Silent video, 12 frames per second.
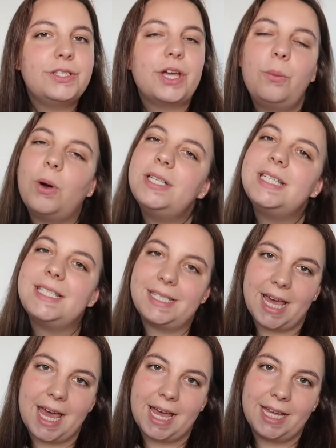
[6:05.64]
So what is
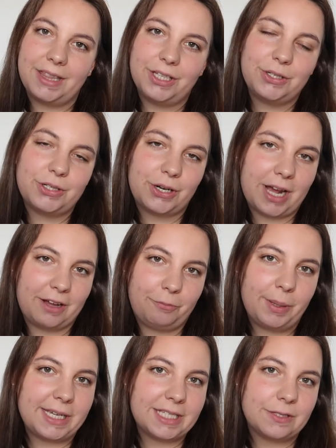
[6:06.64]
there that you don't have
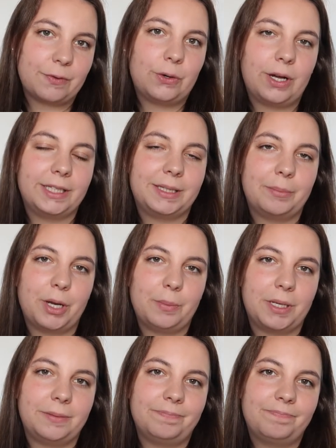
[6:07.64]
peace for at the
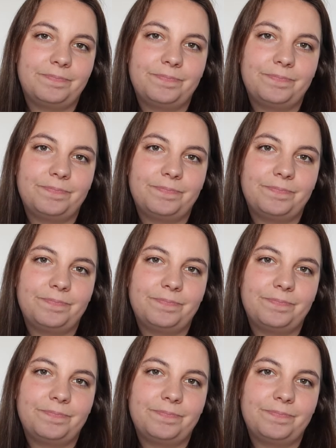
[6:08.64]
moment?